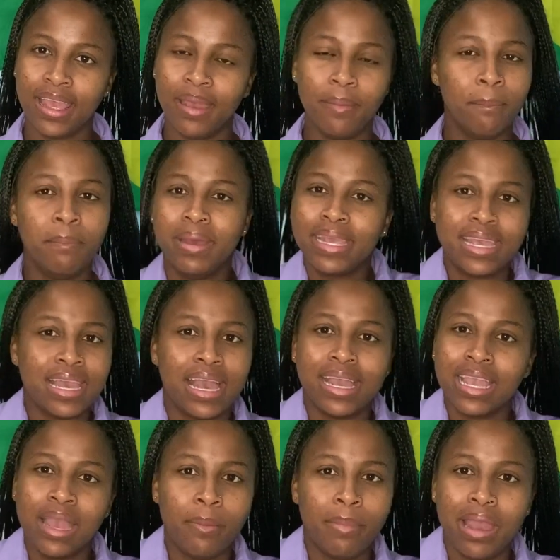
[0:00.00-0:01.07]
I can't
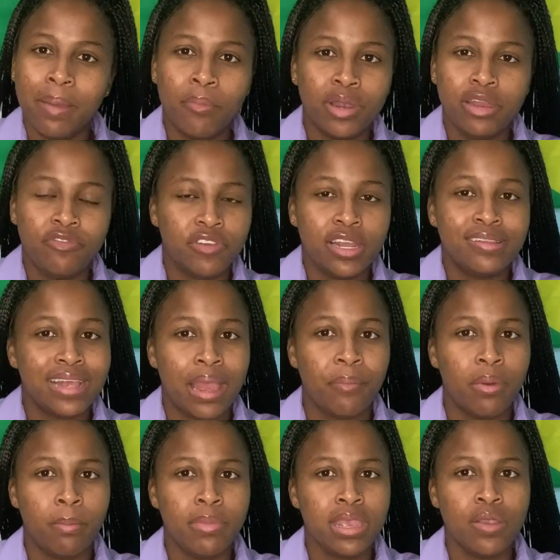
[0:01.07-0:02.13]
get my money for the time of
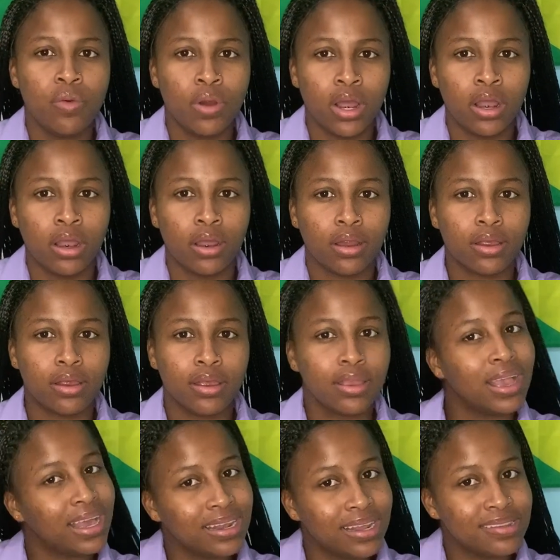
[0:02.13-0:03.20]
me work. You
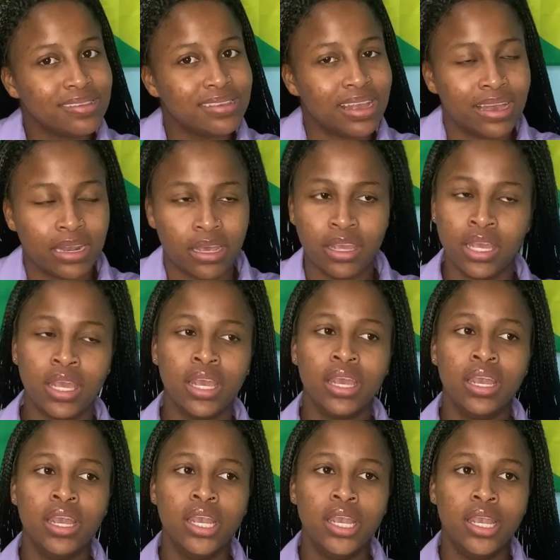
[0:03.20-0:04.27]
understand?
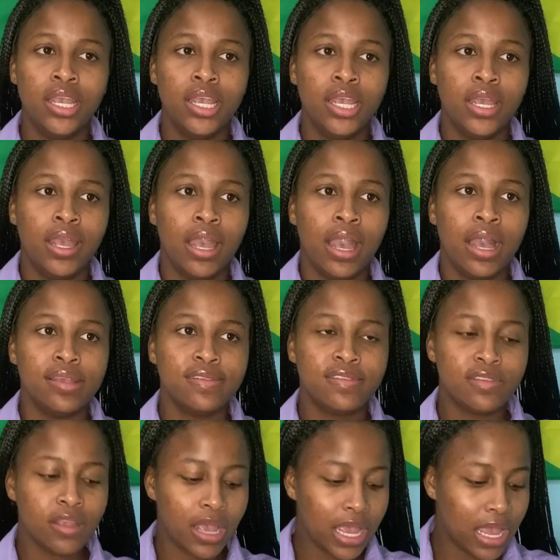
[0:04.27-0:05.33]

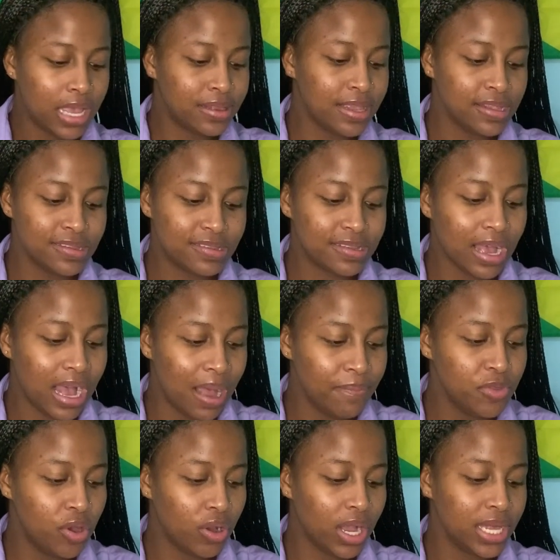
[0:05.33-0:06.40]
So things calm
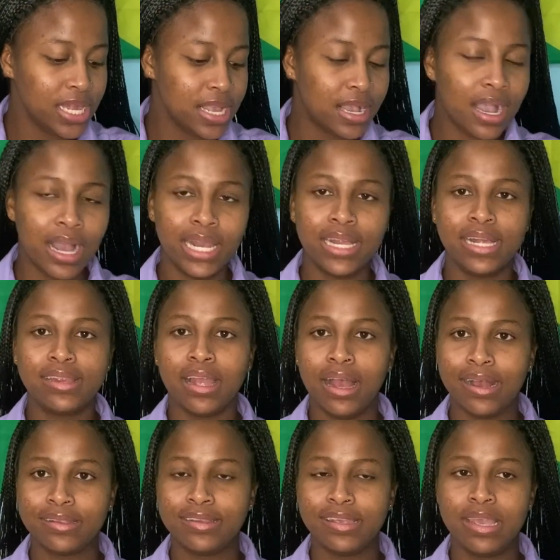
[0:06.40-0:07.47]
down and he call and I
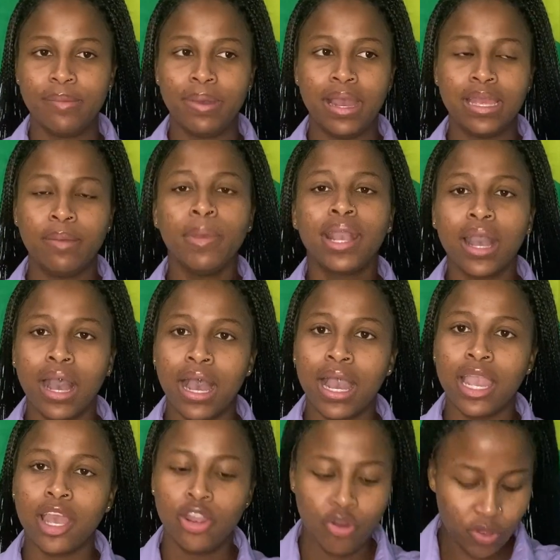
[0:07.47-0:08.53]
talk to him and because
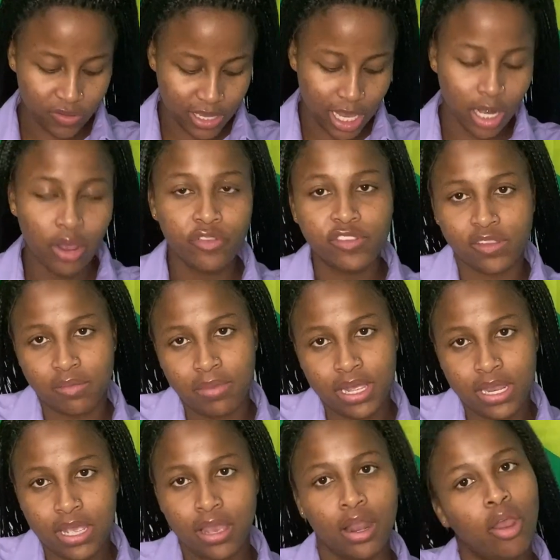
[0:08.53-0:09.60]
you know say you love
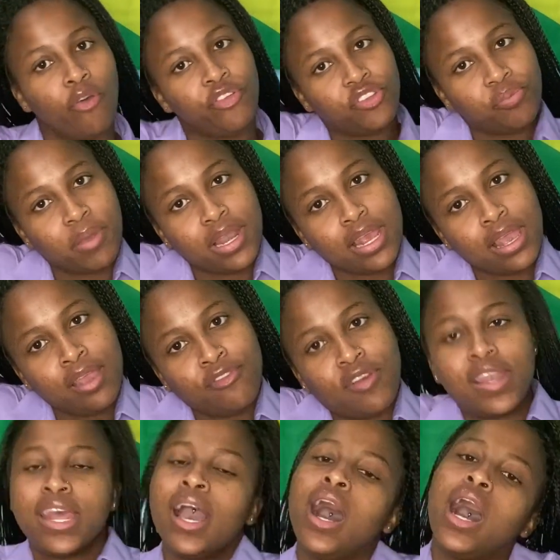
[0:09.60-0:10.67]
somebody from
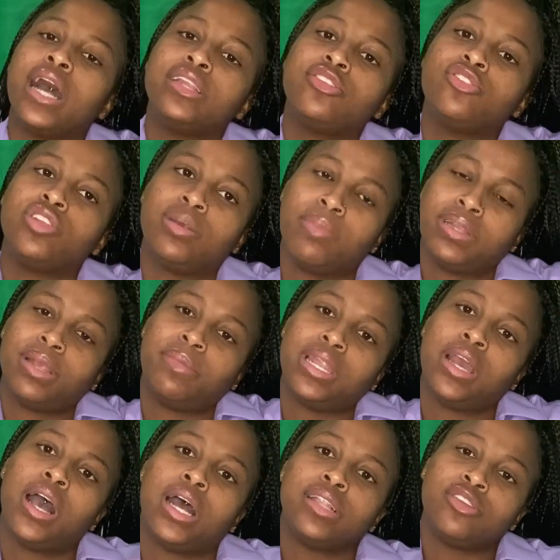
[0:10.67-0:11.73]
the heart to the bottom of the
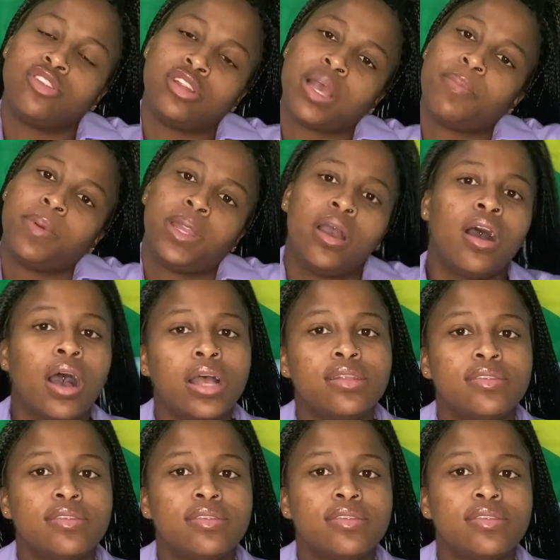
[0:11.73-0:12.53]
heart to the top of the heart.